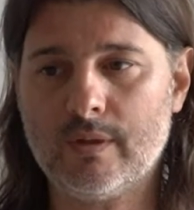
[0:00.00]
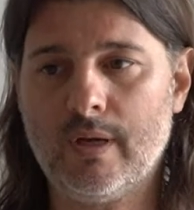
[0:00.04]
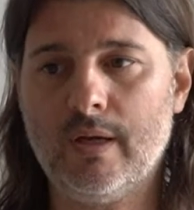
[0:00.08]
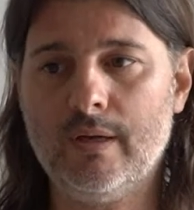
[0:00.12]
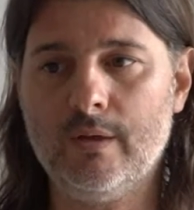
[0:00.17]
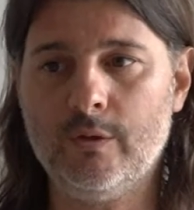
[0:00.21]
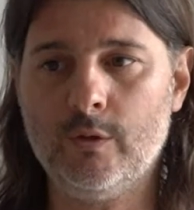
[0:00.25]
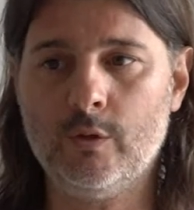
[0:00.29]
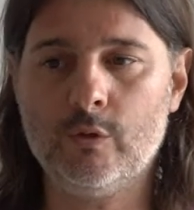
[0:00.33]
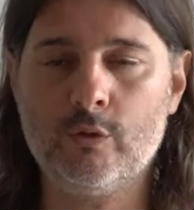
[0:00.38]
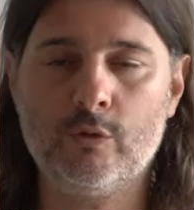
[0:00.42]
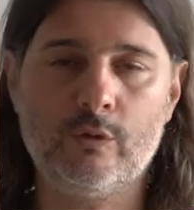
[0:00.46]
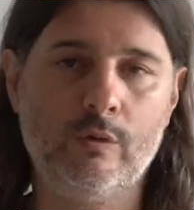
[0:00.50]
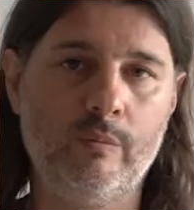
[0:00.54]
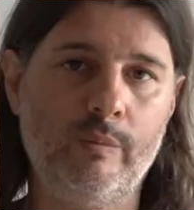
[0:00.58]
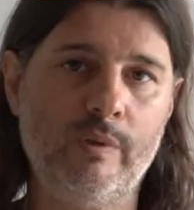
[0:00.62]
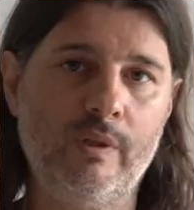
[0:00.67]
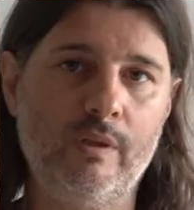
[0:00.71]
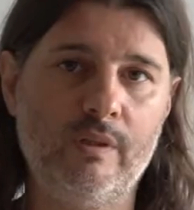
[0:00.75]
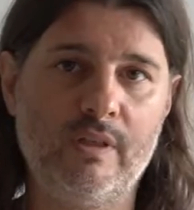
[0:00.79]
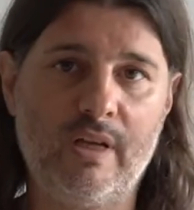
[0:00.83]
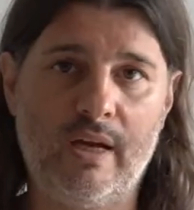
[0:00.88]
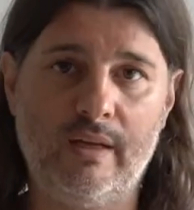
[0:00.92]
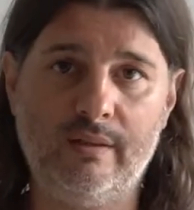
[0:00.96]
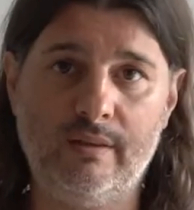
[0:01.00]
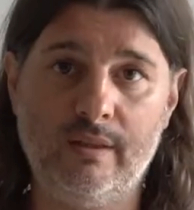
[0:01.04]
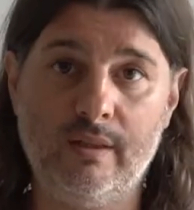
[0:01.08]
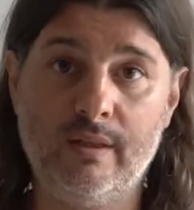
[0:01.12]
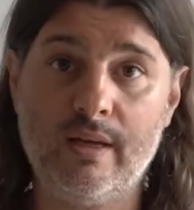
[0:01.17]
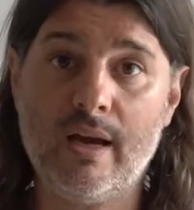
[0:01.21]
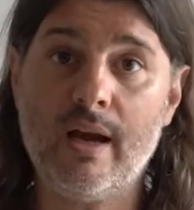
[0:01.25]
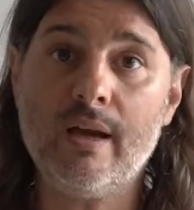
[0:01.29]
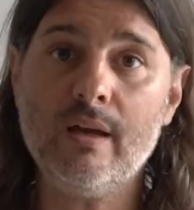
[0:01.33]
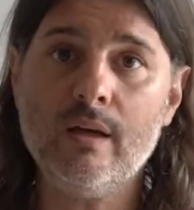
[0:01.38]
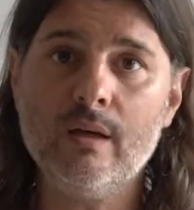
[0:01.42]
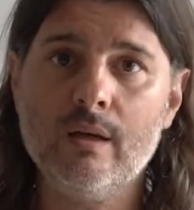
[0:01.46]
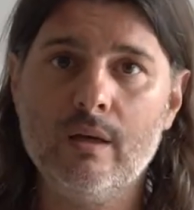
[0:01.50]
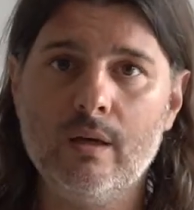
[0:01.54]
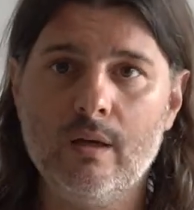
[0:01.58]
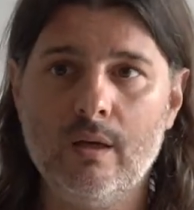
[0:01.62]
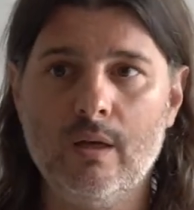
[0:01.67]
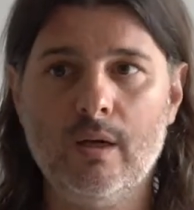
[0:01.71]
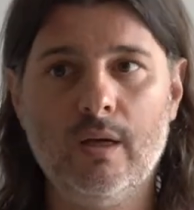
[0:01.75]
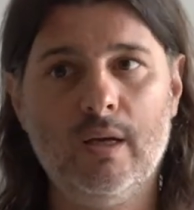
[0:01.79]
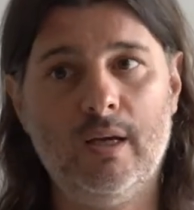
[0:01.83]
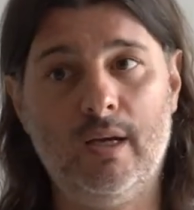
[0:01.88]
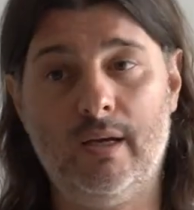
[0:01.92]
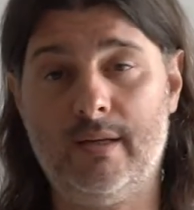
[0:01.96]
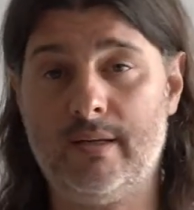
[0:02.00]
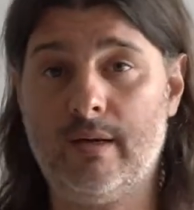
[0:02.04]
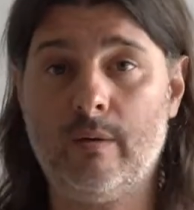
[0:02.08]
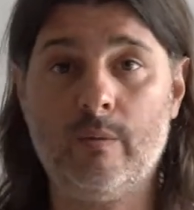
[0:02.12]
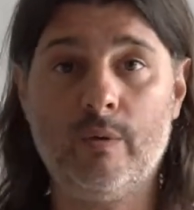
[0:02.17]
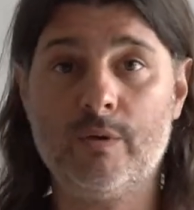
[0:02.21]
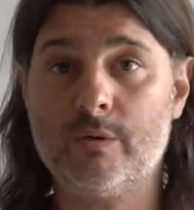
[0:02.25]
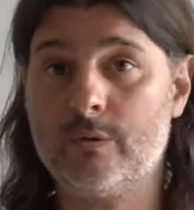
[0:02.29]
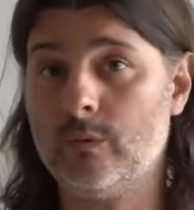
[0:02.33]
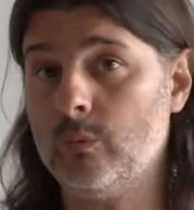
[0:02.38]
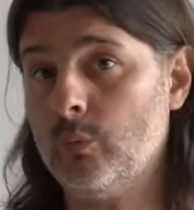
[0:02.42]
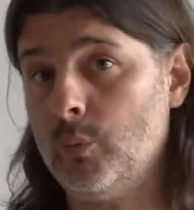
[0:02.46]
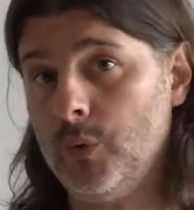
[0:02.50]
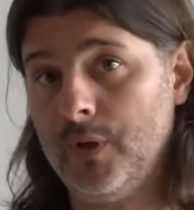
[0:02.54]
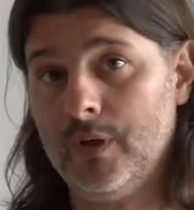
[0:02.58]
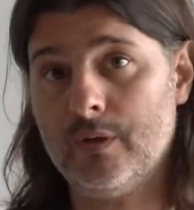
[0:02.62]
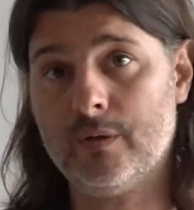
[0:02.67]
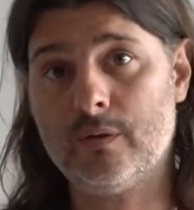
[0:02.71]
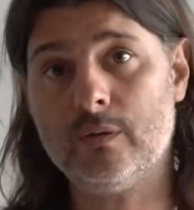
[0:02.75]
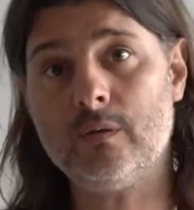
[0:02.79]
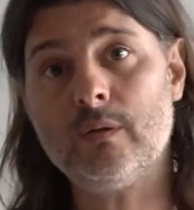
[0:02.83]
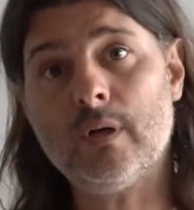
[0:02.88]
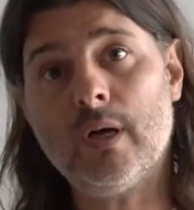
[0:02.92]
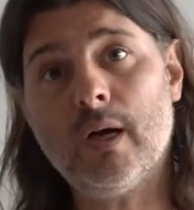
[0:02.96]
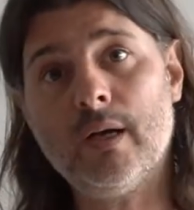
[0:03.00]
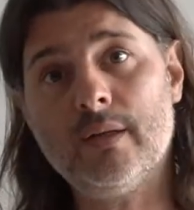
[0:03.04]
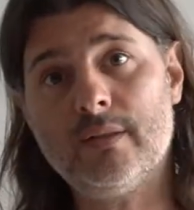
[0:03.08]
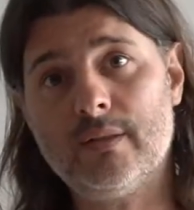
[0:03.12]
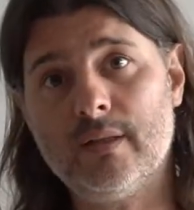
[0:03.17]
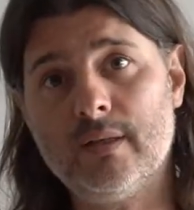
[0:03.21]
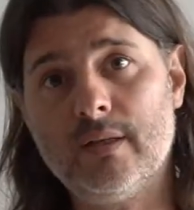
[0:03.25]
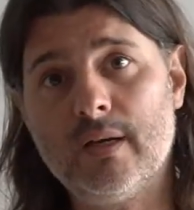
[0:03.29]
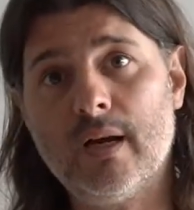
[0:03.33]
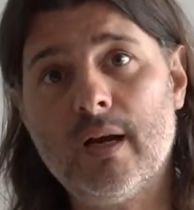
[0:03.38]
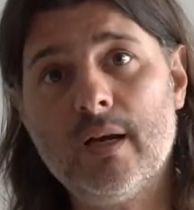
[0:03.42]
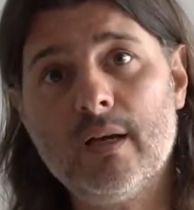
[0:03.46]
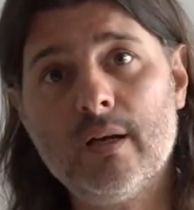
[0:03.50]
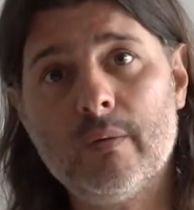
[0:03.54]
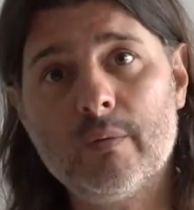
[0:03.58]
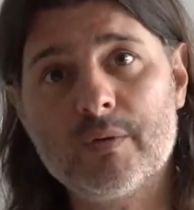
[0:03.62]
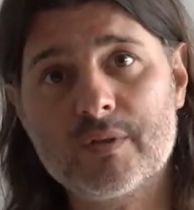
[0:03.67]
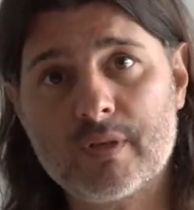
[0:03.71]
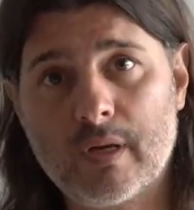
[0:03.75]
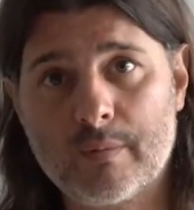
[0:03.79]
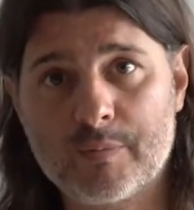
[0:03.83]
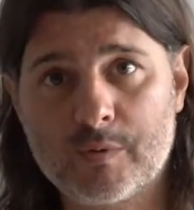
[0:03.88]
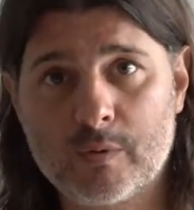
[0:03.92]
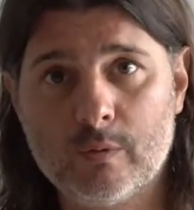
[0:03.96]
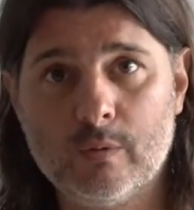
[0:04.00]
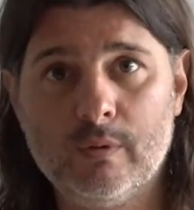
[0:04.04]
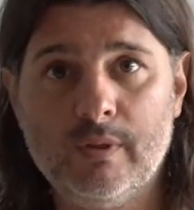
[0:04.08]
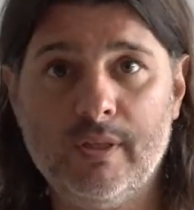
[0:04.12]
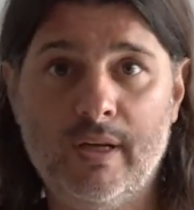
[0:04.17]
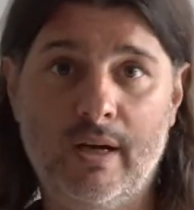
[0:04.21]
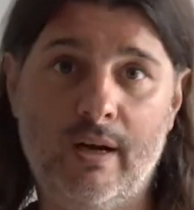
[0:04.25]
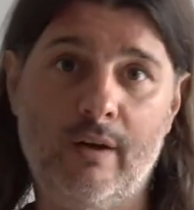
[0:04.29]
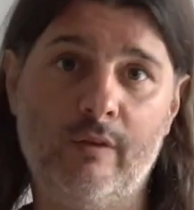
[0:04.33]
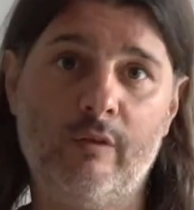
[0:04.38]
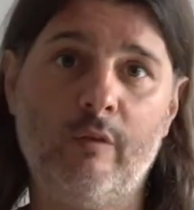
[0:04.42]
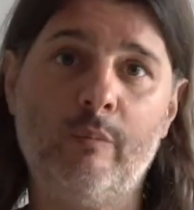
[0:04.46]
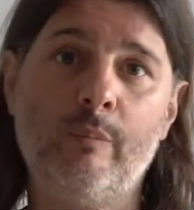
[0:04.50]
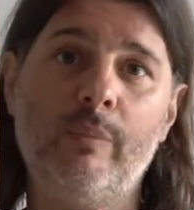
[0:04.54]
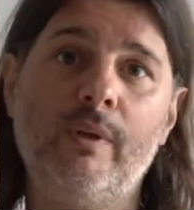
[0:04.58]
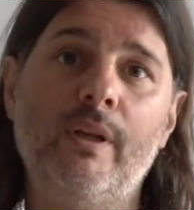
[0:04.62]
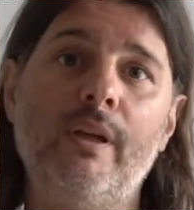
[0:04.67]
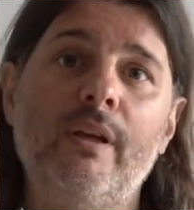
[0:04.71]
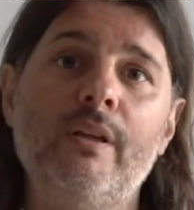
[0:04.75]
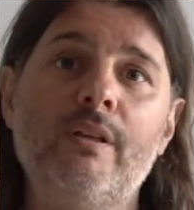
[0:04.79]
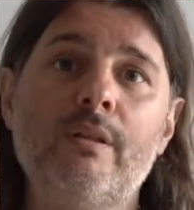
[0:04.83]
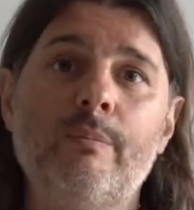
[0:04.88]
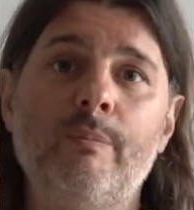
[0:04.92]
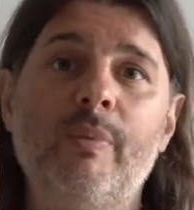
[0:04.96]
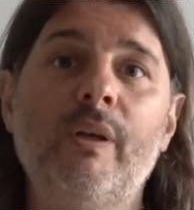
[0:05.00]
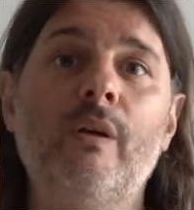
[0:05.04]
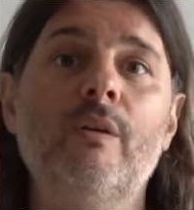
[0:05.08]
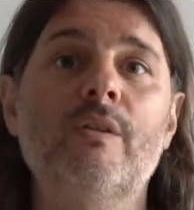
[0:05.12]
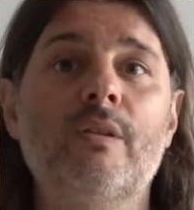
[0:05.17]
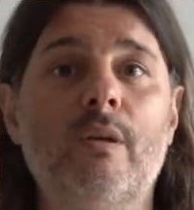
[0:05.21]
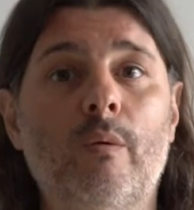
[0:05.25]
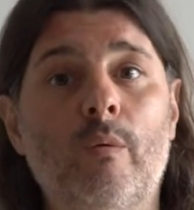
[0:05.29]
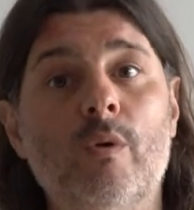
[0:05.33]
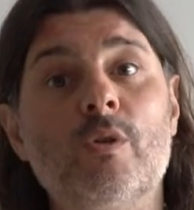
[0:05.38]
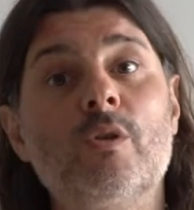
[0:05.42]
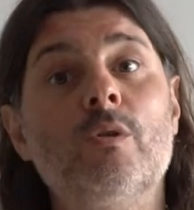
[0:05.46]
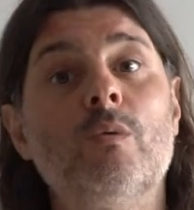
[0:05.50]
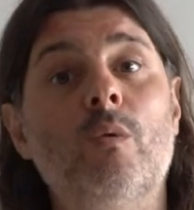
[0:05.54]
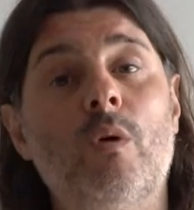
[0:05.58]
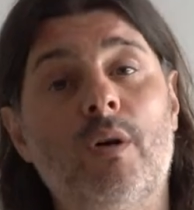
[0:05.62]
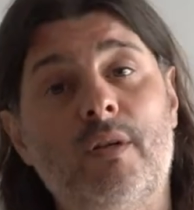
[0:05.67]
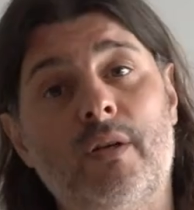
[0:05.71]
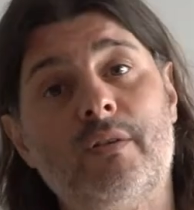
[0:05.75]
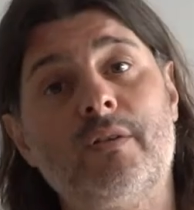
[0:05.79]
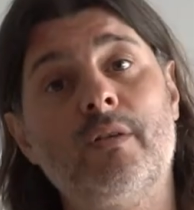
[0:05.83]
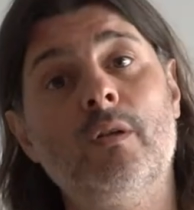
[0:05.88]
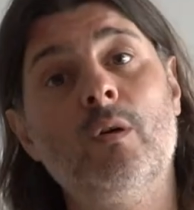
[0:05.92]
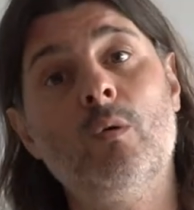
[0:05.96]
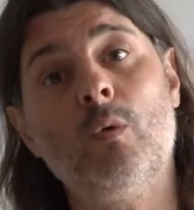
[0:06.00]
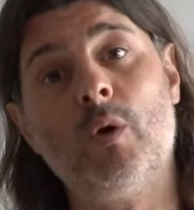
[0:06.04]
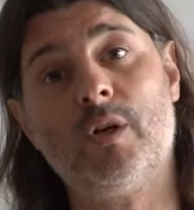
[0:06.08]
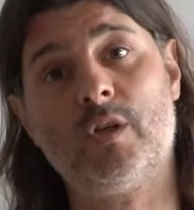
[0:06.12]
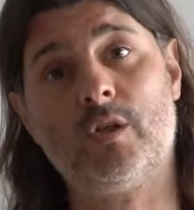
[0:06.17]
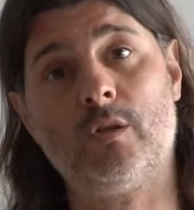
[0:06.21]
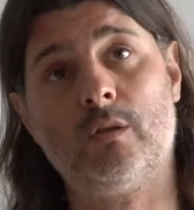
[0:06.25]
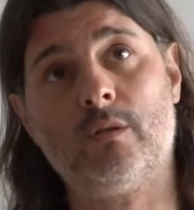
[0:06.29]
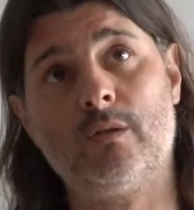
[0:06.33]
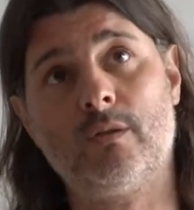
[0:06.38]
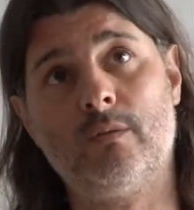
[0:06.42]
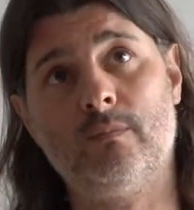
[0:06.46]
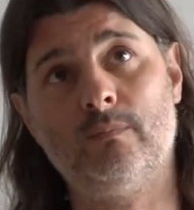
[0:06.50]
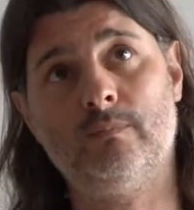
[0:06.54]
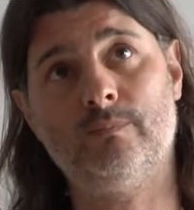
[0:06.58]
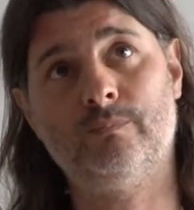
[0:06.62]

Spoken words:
I used to be an IT guy, and I was a weirdo IT guy. I was absolutely out of place because I was the one asking questions.